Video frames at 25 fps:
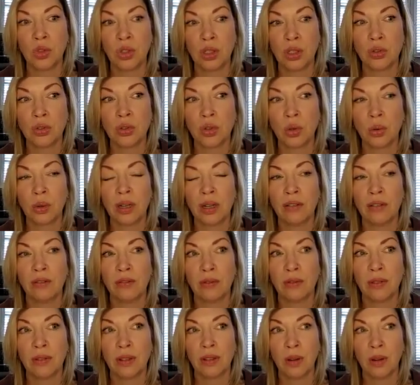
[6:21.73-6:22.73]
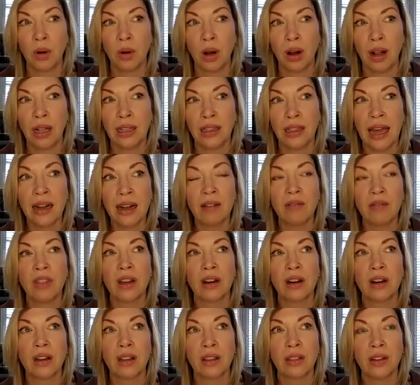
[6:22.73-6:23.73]
just sort of a lot of
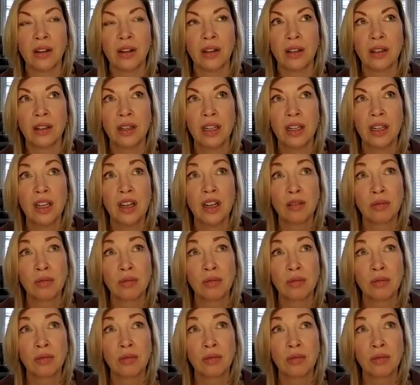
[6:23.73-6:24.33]
the